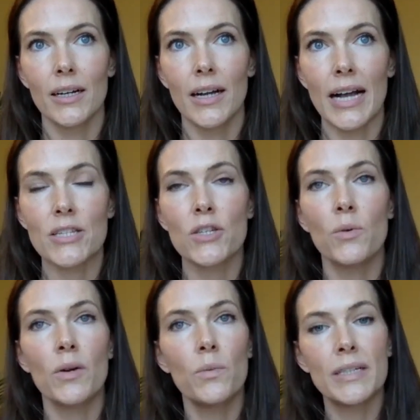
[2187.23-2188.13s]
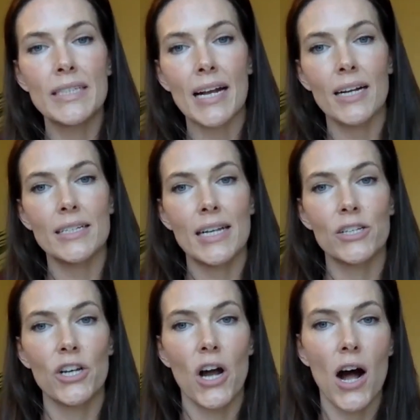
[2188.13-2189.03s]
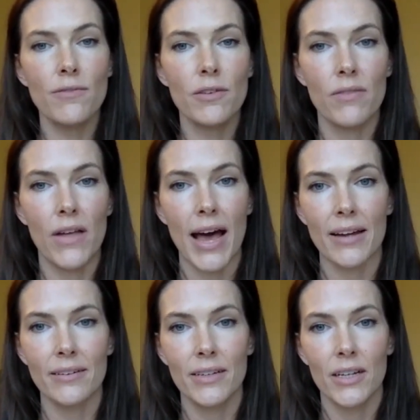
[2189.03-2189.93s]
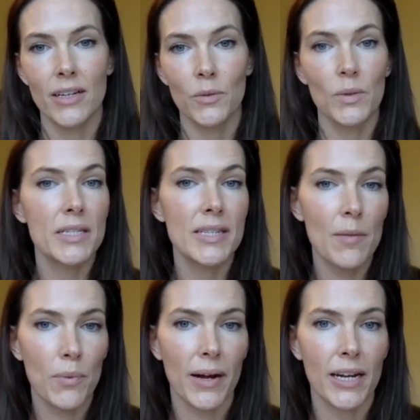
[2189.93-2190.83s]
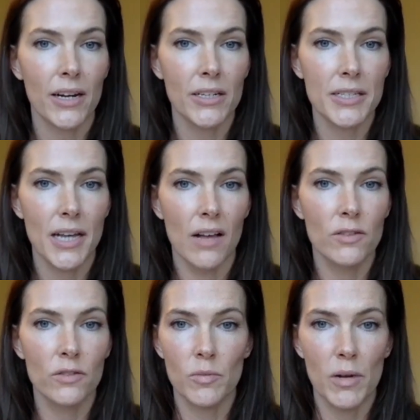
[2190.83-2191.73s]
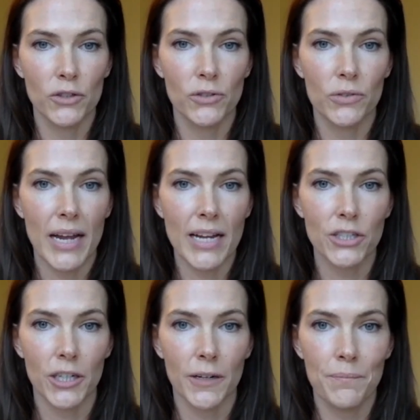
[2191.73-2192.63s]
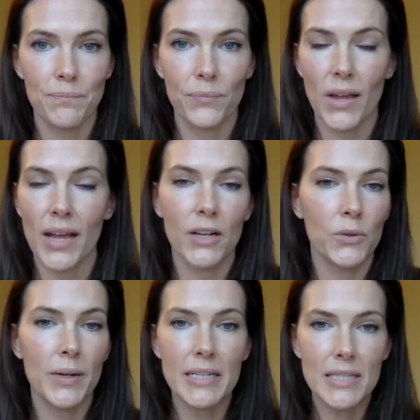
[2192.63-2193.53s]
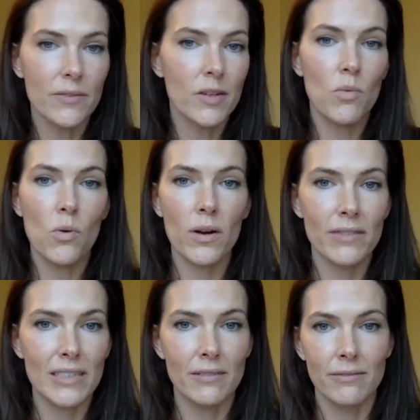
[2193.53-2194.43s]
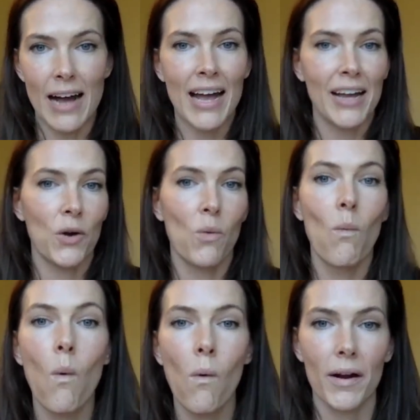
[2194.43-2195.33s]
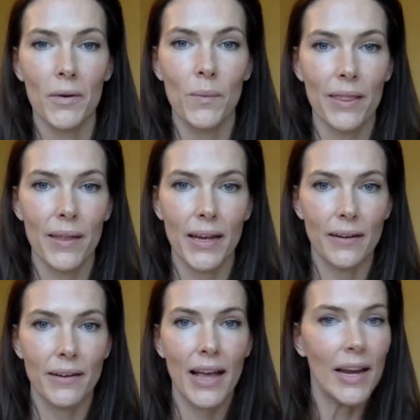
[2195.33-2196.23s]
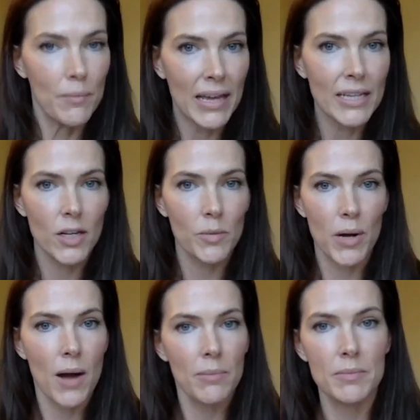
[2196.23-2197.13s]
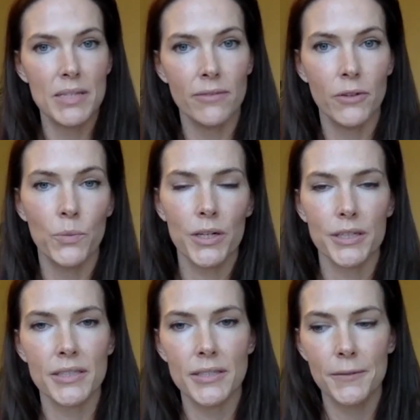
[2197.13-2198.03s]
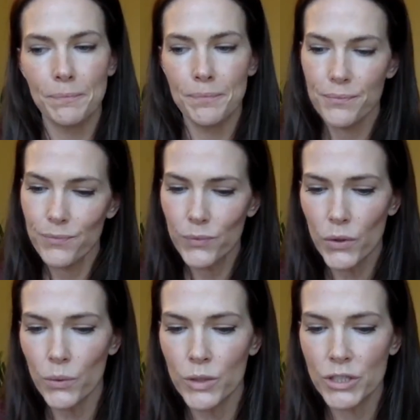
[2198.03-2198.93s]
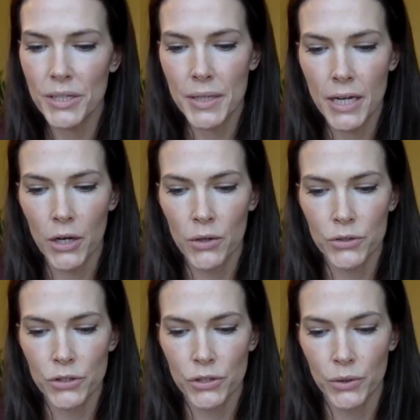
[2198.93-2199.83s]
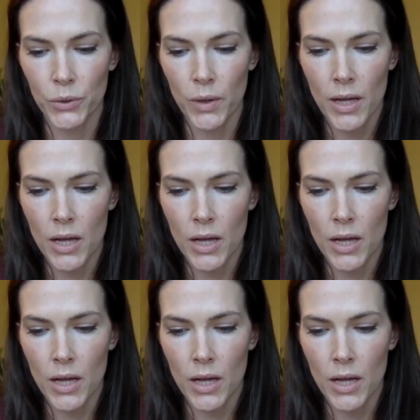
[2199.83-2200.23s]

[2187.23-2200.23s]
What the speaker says: And so when we take our attention off of that, we're separating ourselves from our true nature. And it creates even more of a divide, a war within. And it makes our problems even worse, which I think goes to